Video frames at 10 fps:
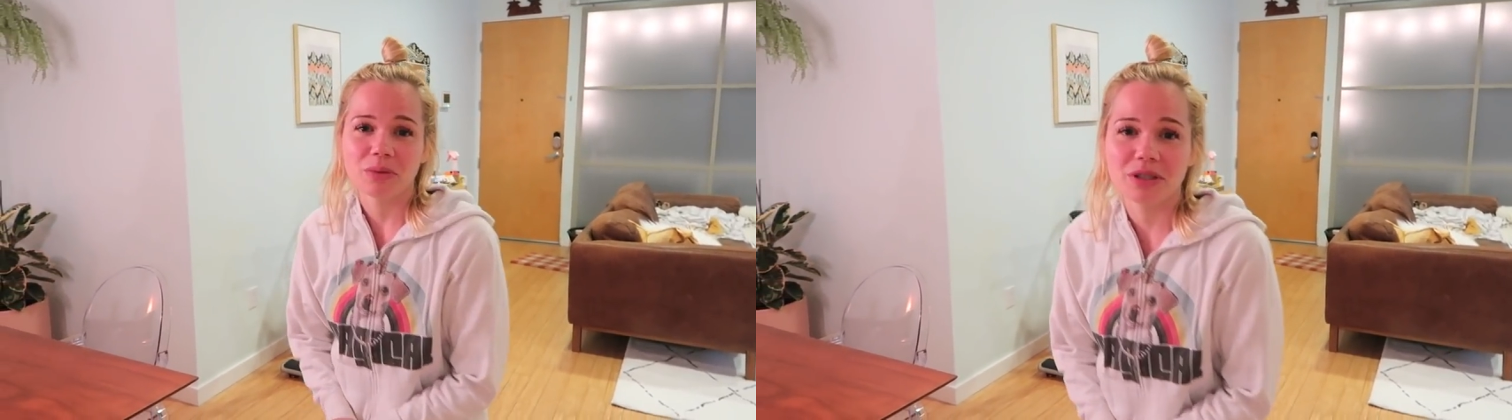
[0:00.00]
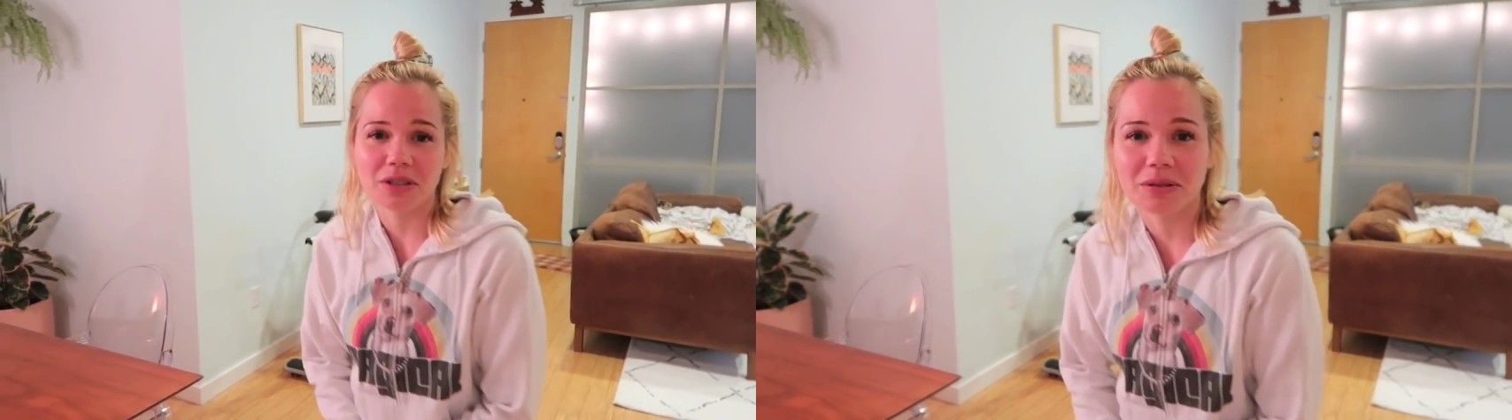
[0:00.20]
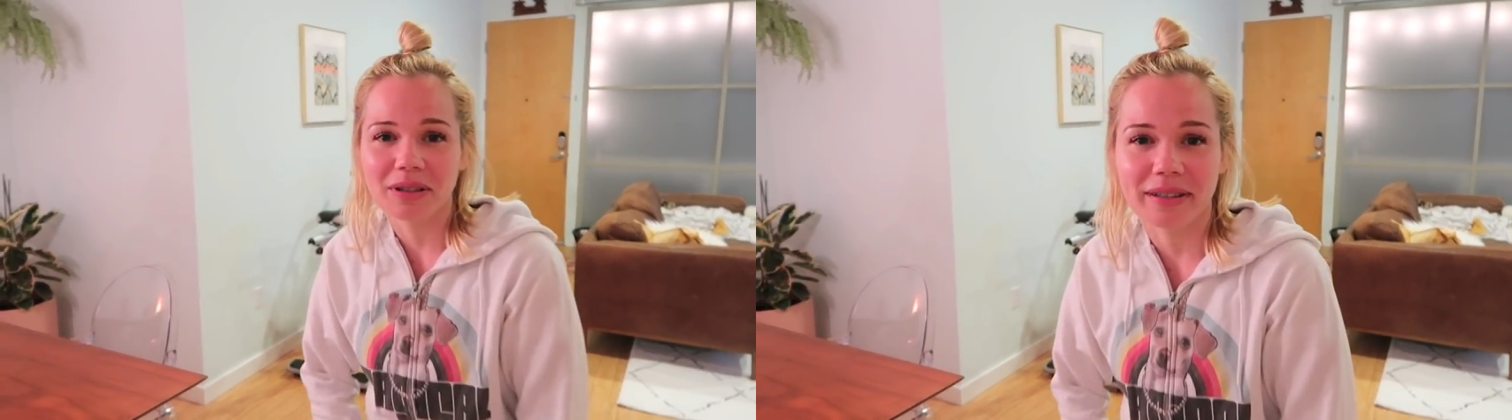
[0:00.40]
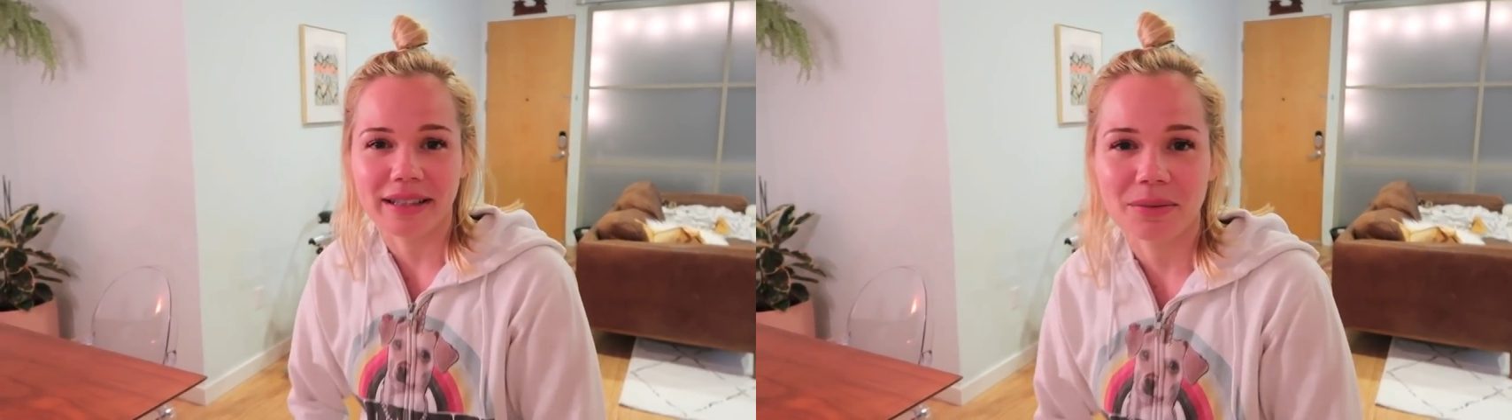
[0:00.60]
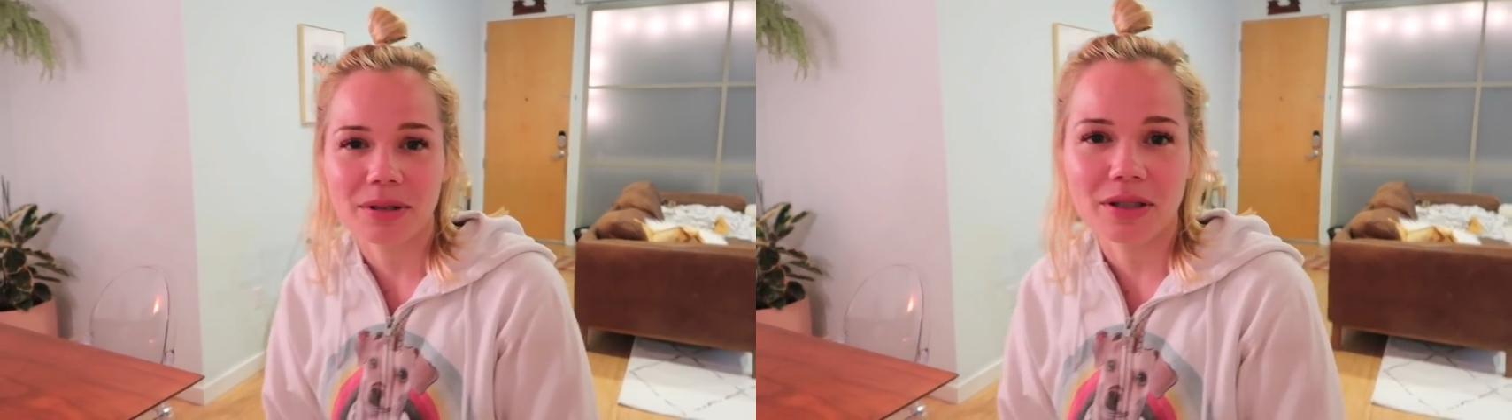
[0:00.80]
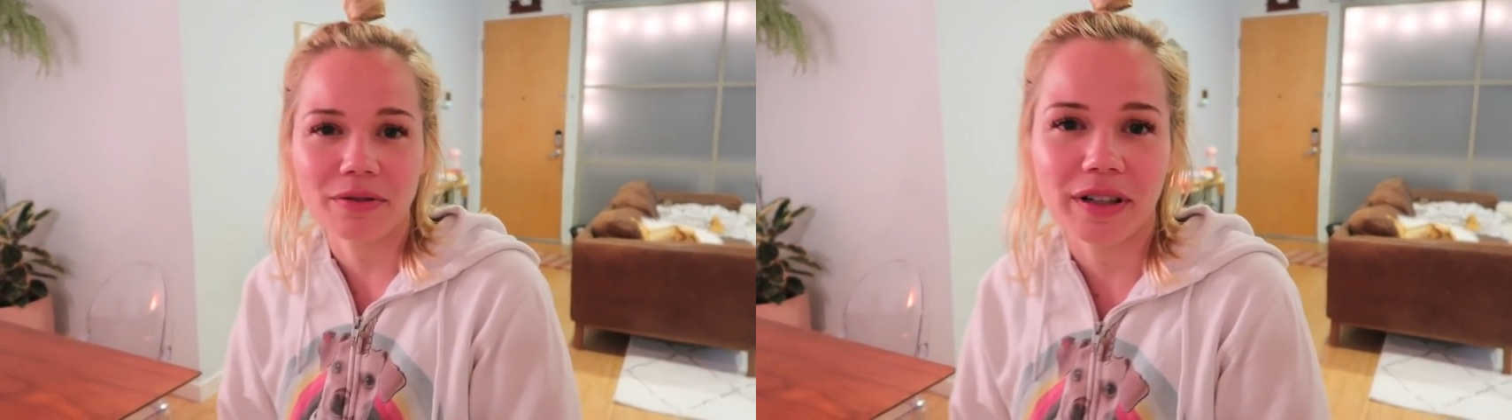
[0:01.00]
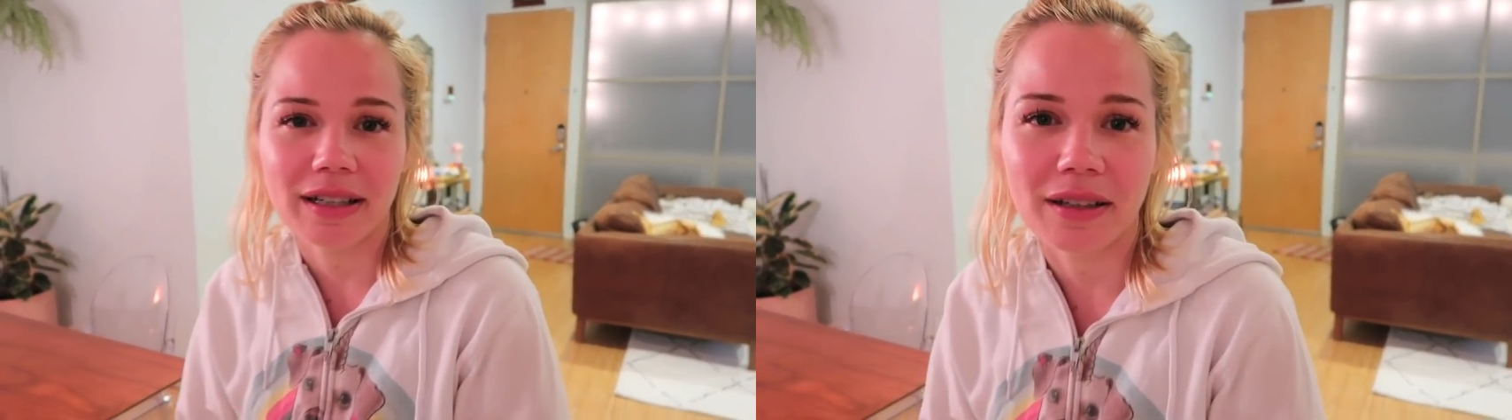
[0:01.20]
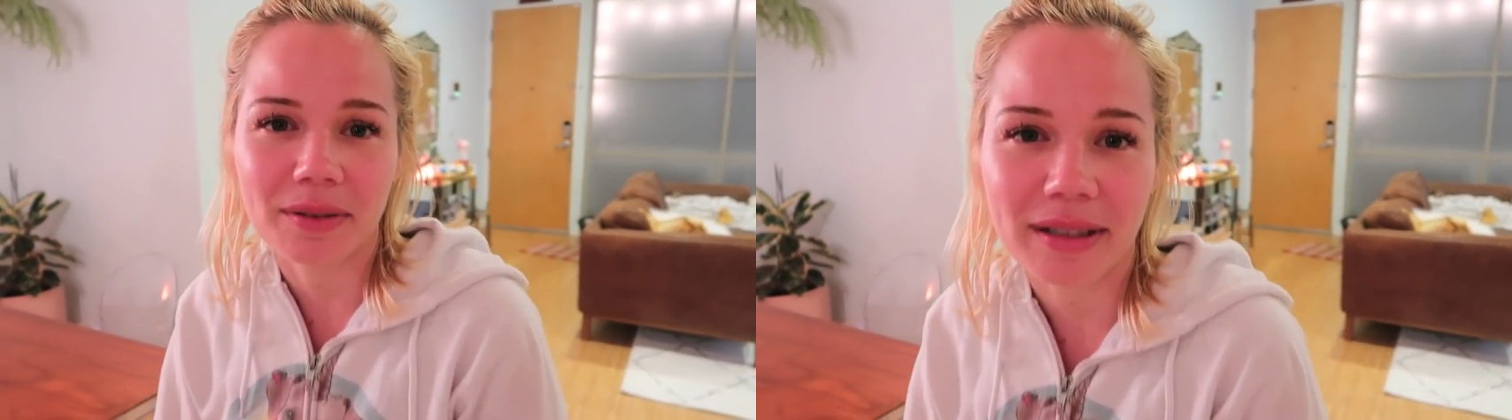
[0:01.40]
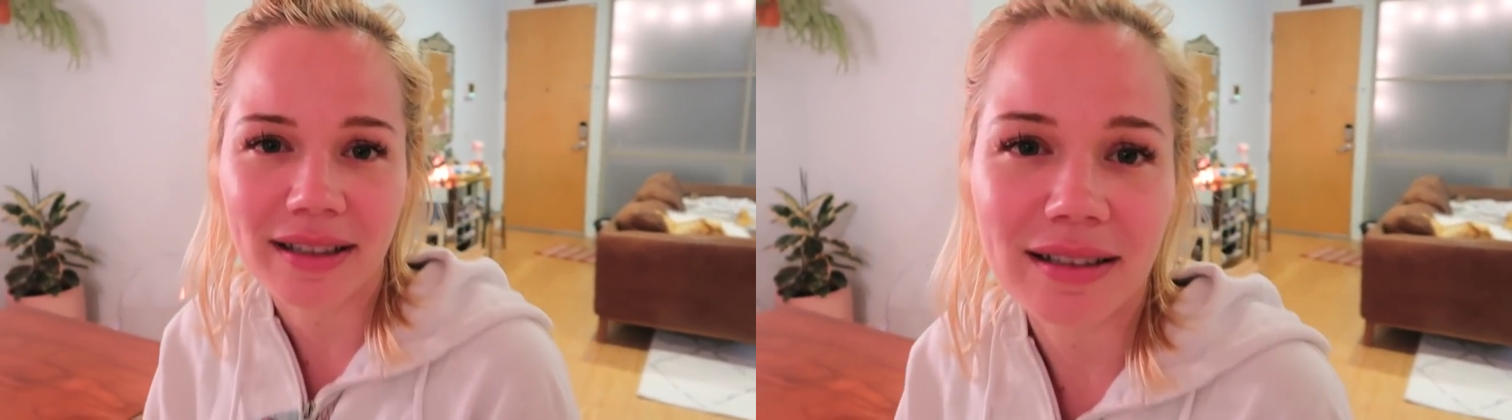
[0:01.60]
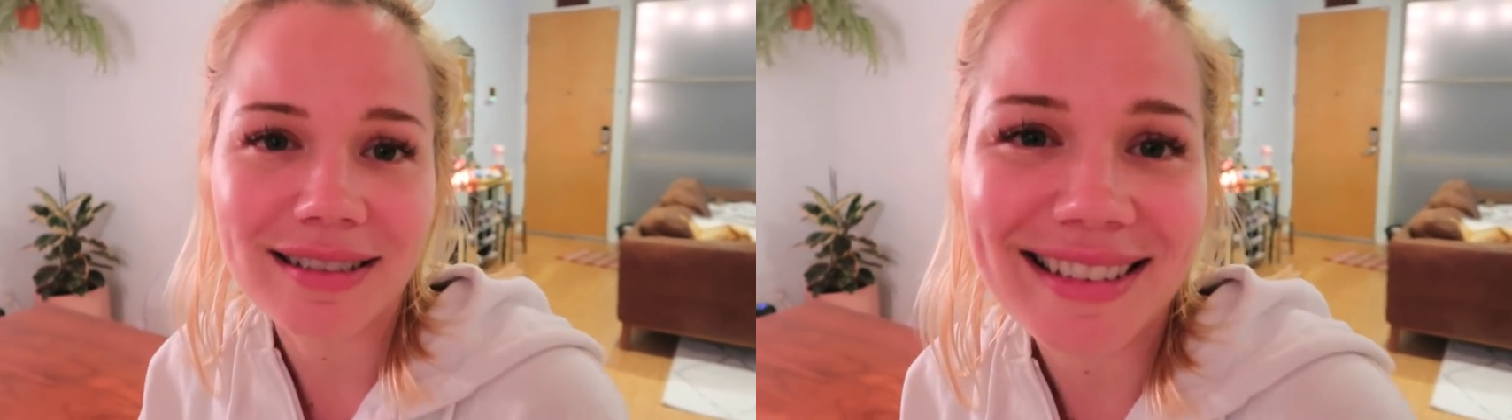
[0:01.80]
We're so lonely, we're so very
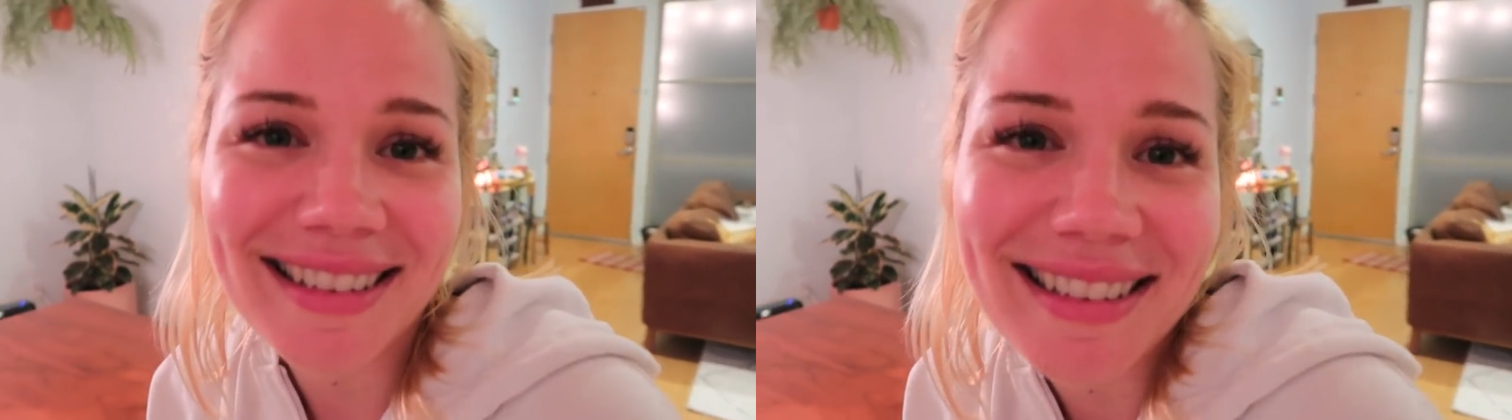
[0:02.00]
lonely.